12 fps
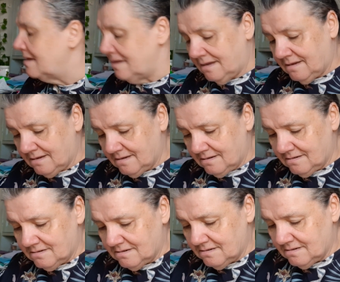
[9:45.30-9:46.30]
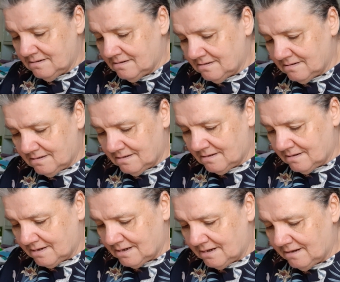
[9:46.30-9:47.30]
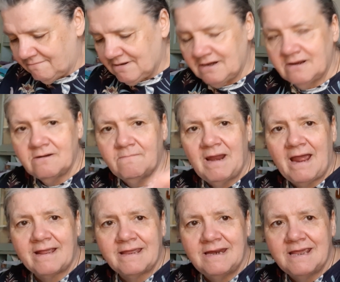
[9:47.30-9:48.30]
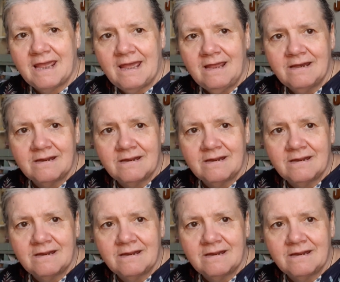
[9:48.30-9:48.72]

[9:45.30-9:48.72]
And a lovely little black kitty cat.